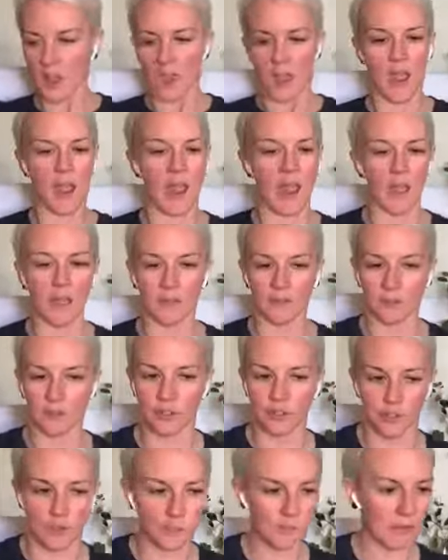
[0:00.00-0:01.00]
and
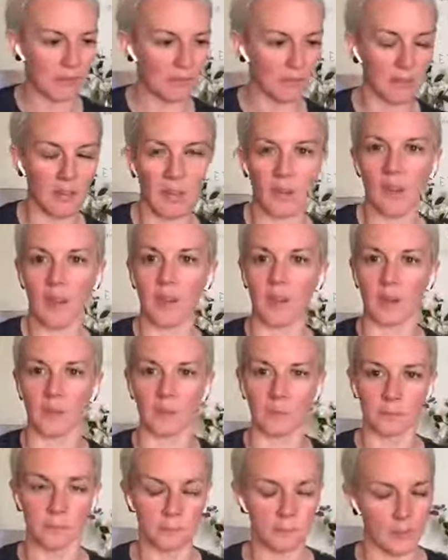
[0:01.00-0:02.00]
doing my thing
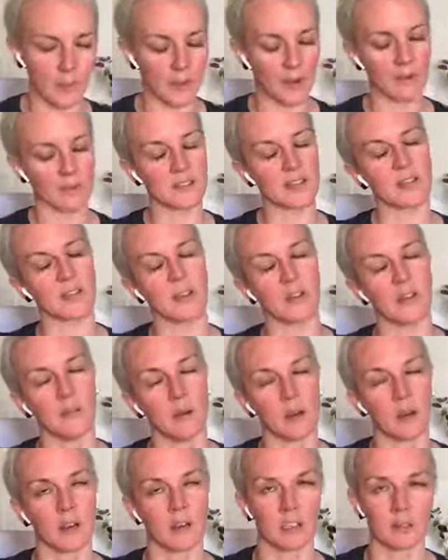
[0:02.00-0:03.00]
and, and I was like, oh
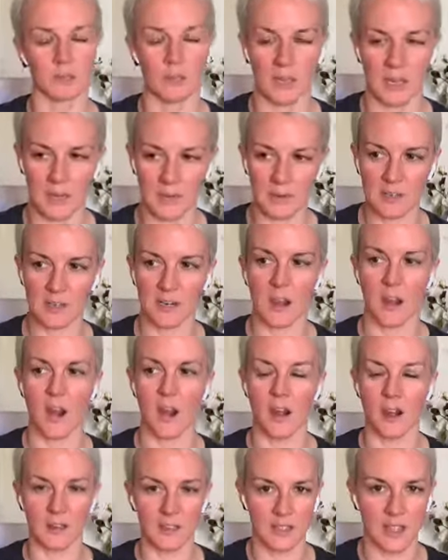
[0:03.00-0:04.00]
my gosh, I'm getting a bit
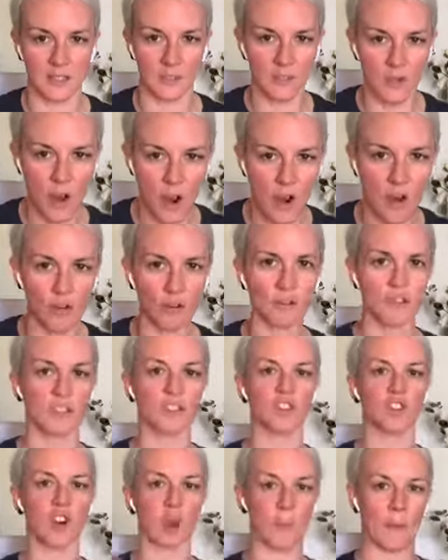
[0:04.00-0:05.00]
tired. I was like, no,
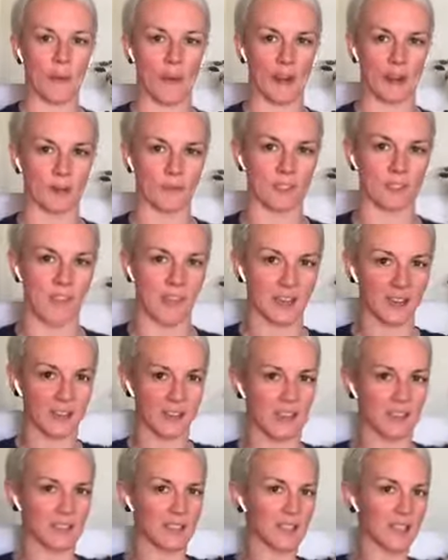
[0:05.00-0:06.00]
stop it. And it was like
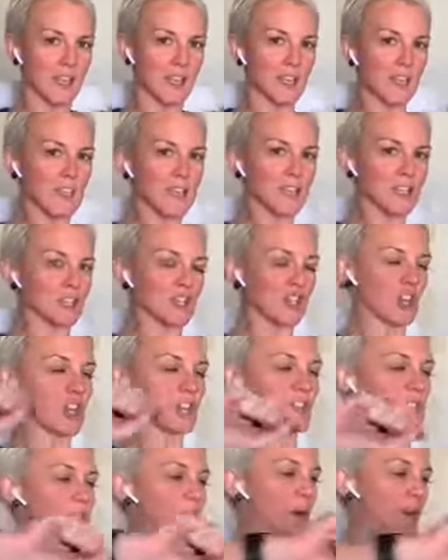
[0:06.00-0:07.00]
these
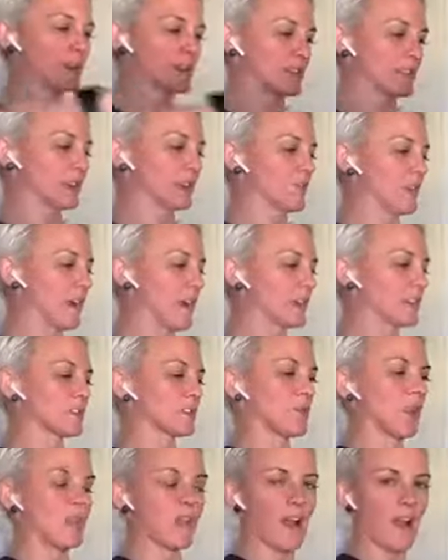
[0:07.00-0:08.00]
chest presses, right? So
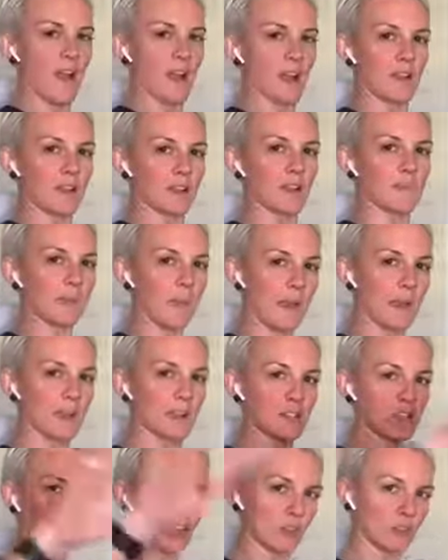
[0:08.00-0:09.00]
we're lying on a
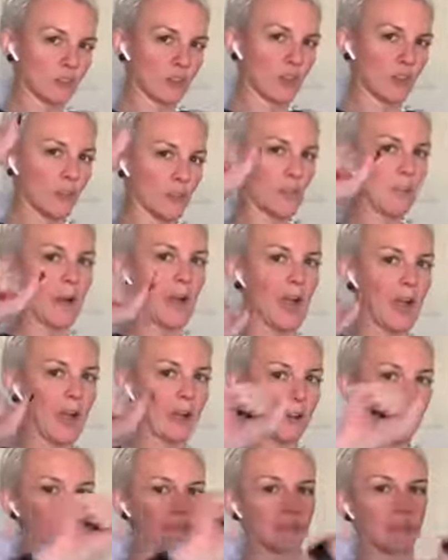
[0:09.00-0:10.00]
bench and you've got the bar
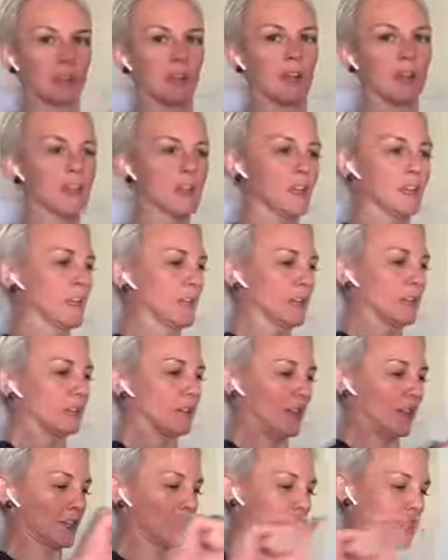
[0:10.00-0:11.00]
and we're
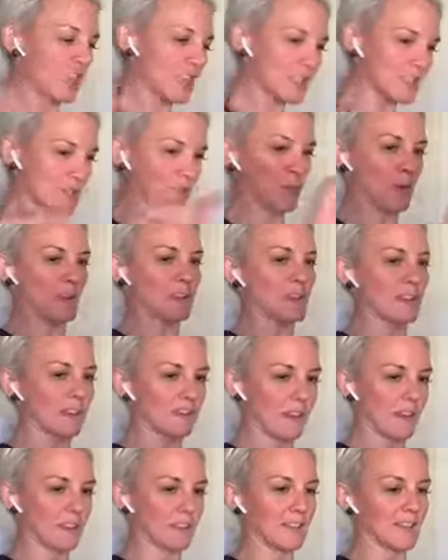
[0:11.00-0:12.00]
like chest pressing
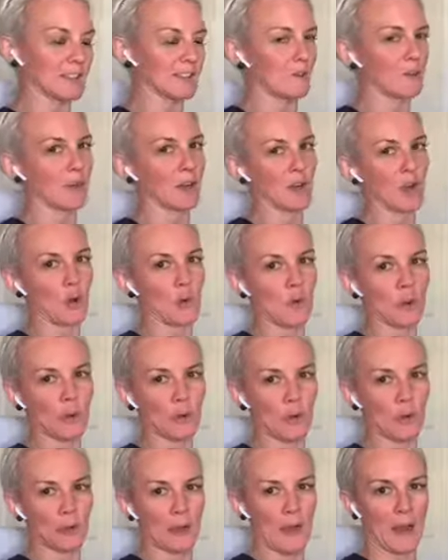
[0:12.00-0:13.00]
like this. I'm like, oh my
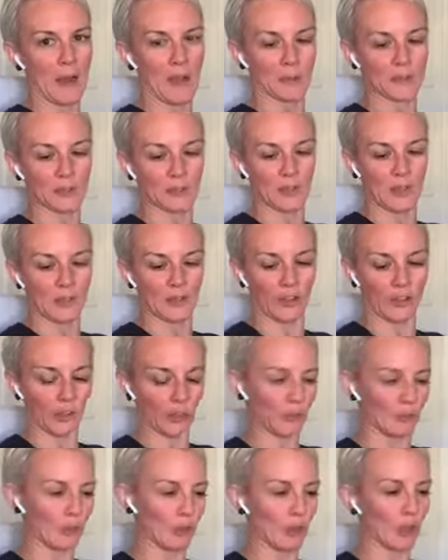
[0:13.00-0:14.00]
God, my arms feel like they're going to
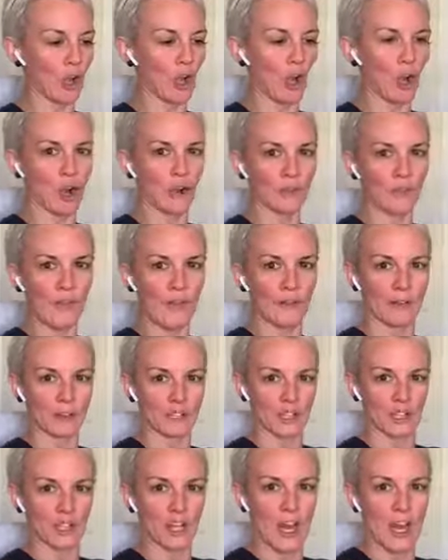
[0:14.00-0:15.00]
fall off. They were
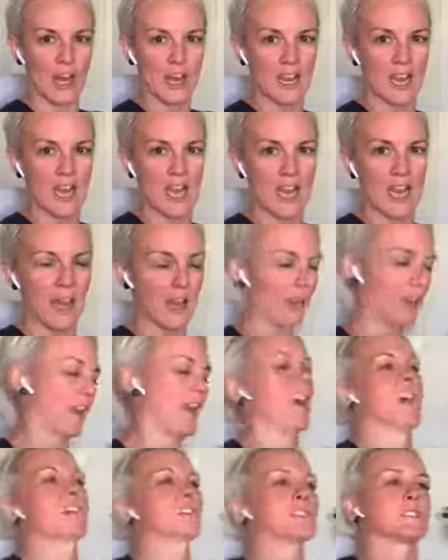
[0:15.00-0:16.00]
shaking and
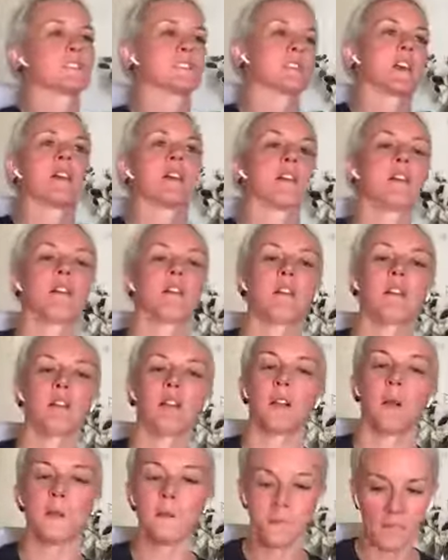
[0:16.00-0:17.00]
I was like,
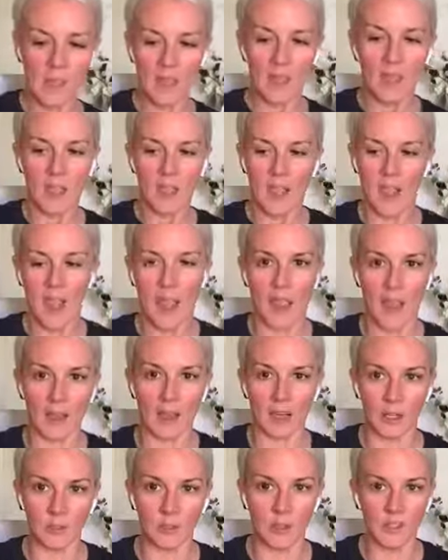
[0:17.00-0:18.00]
Ugh. and
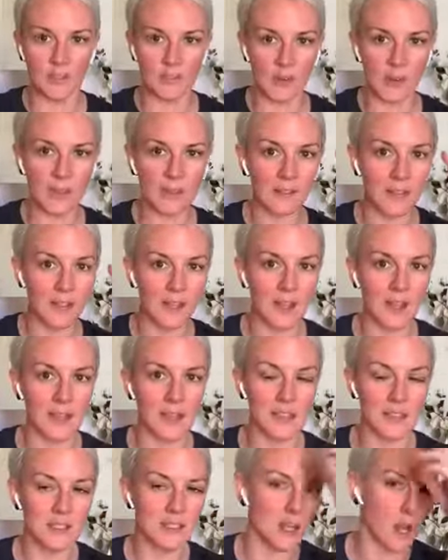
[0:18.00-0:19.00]
I was
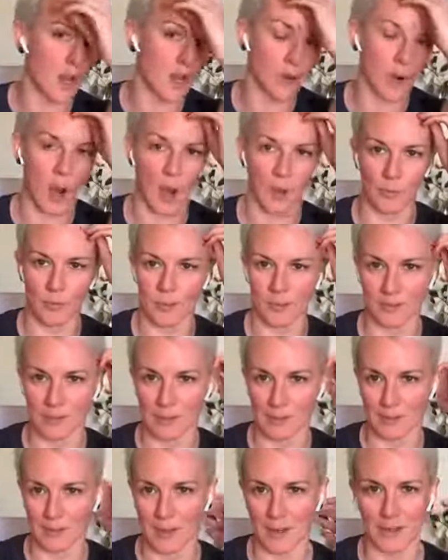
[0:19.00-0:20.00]
realized, I, I was
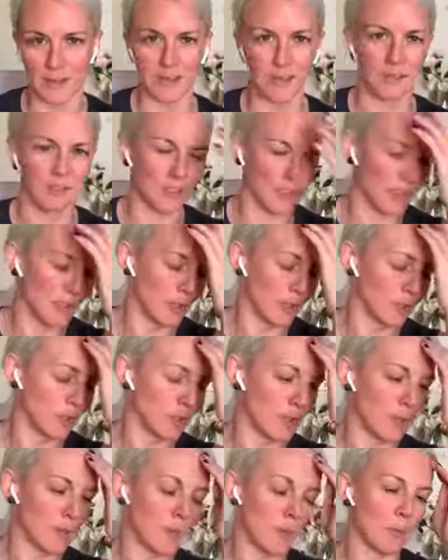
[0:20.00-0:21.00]
realized, you, you
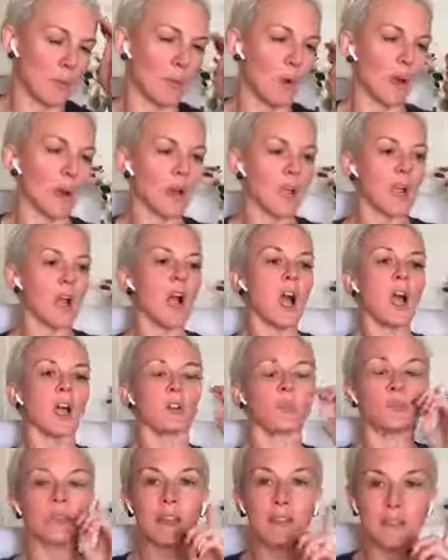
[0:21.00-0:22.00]
get my point. I
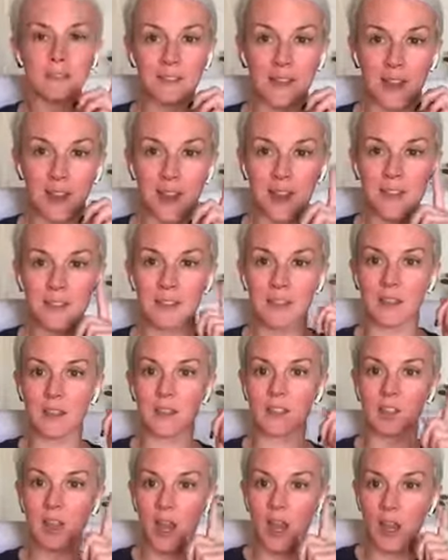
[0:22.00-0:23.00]
realized that the
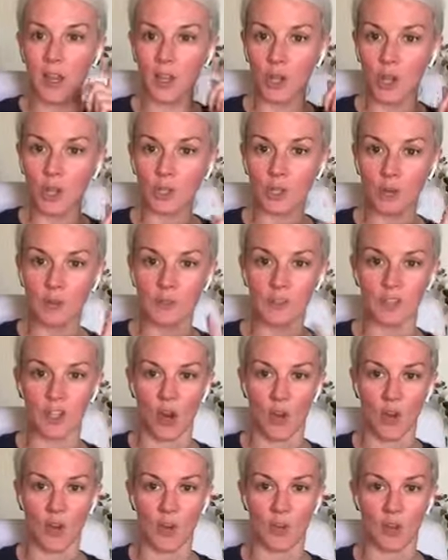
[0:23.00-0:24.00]
dialogue that was
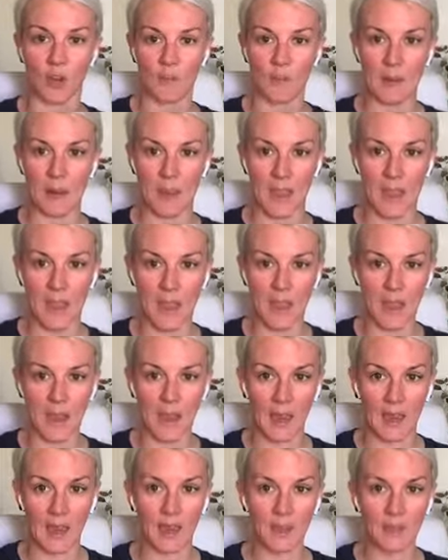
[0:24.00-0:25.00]
going on in my
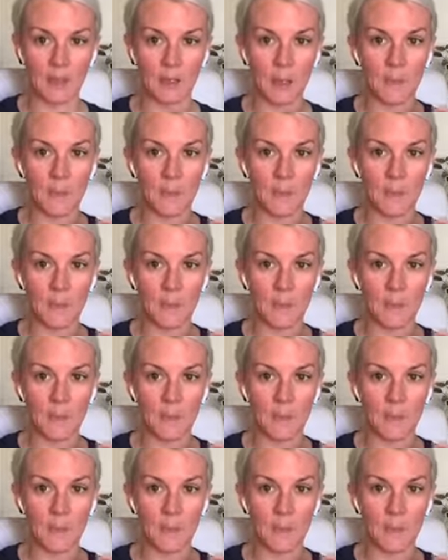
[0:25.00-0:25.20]
head